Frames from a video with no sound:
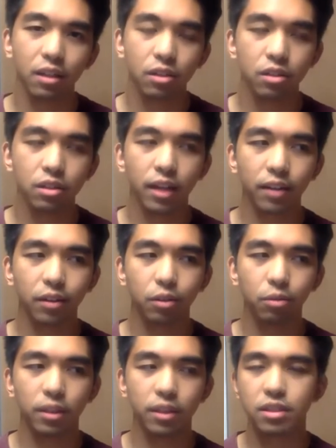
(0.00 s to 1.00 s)
together
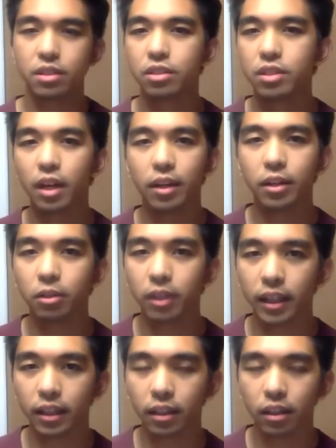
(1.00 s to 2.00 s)
with a
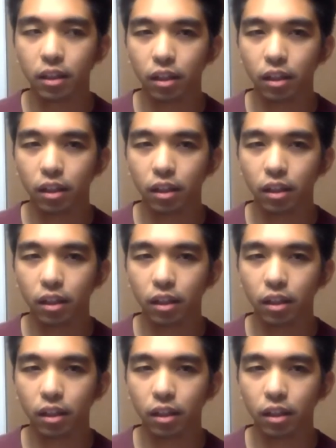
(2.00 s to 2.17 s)
stuttering,